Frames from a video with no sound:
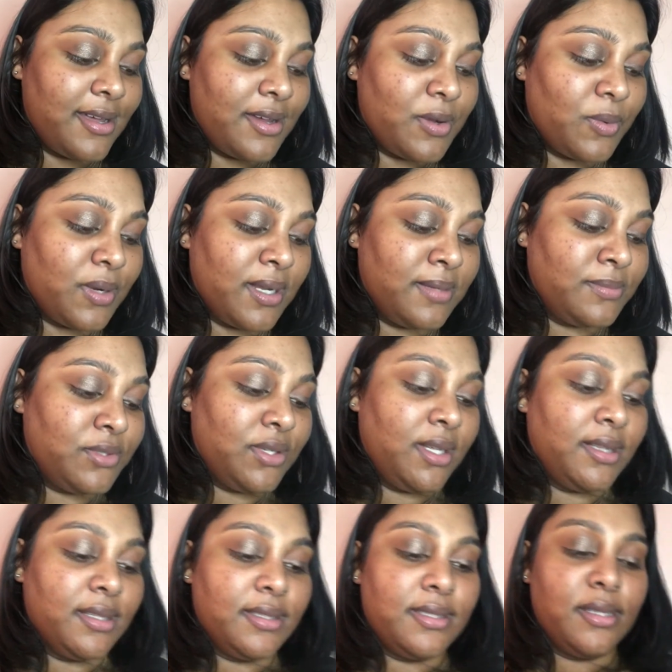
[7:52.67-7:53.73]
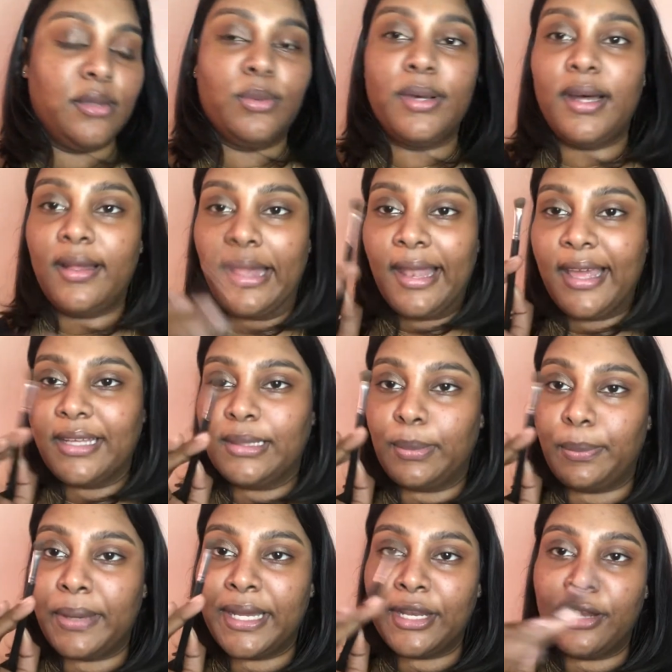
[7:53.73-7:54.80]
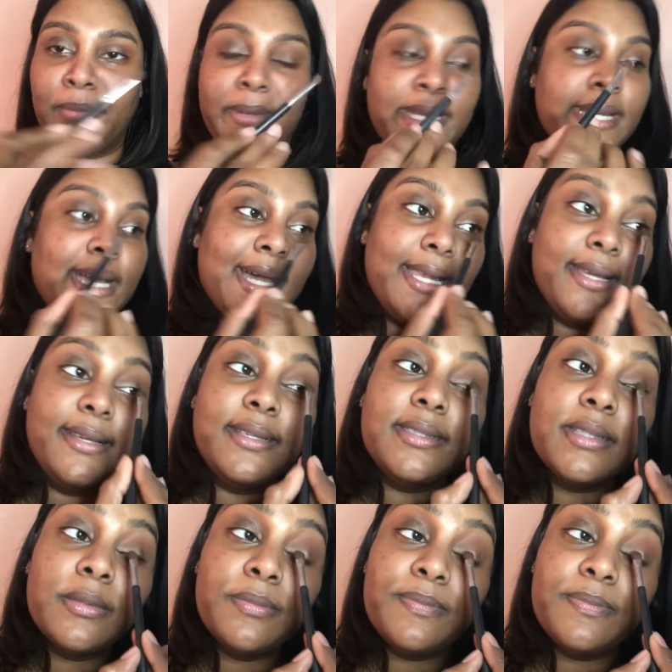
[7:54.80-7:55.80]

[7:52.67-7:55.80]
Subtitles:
while I'm doing this as well. I like to pat on my colors.